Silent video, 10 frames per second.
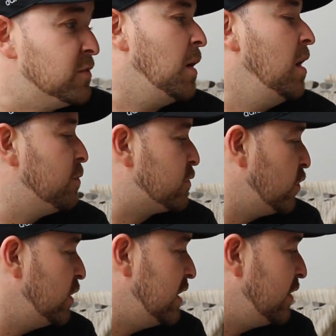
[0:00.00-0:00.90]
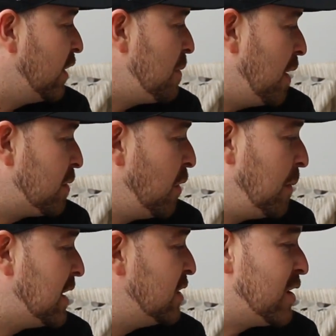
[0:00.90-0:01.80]
as well. I'm joining you, bud. I'm not
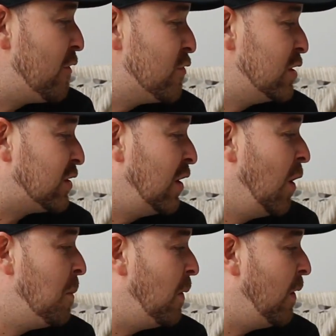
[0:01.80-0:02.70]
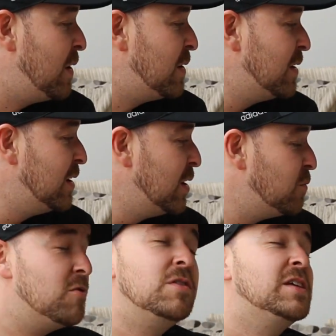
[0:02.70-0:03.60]
making you go through this alone, boy.
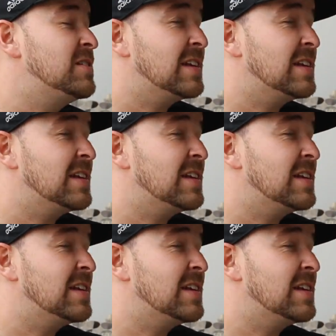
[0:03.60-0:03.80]
We're in this